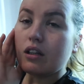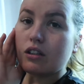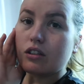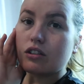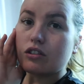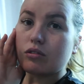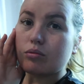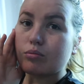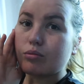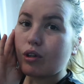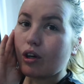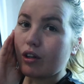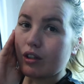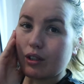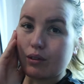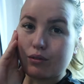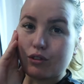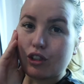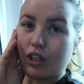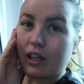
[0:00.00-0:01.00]
some kind
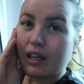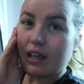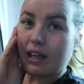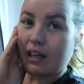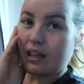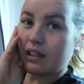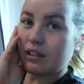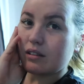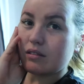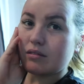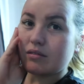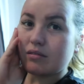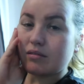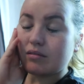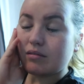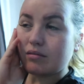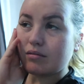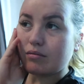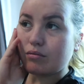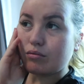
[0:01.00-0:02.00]
of chicken,
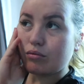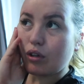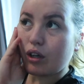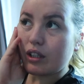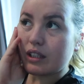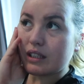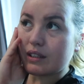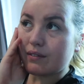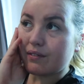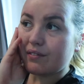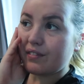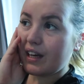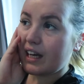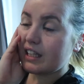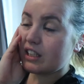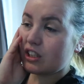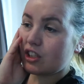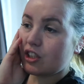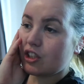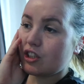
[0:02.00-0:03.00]
rice and
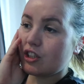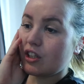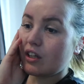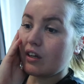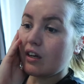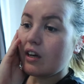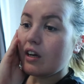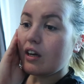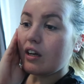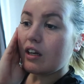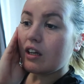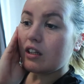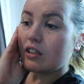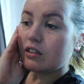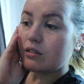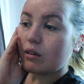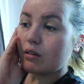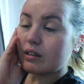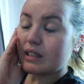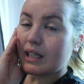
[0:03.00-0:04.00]
veg.
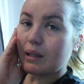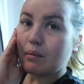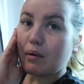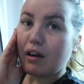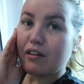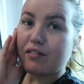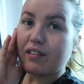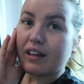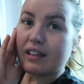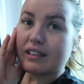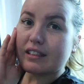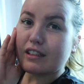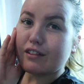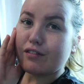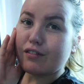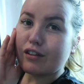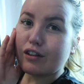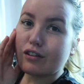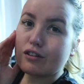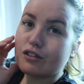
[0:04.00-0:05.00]
So I'll see what I fancy
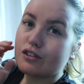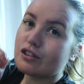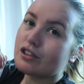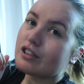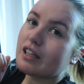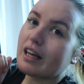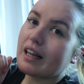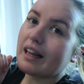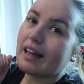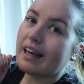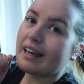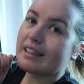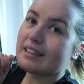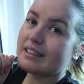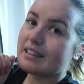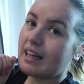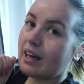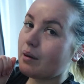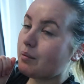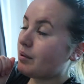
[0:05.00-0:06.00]
for lunch
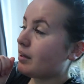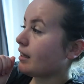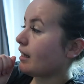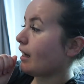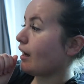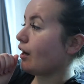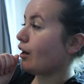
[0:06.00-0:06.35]
later when I get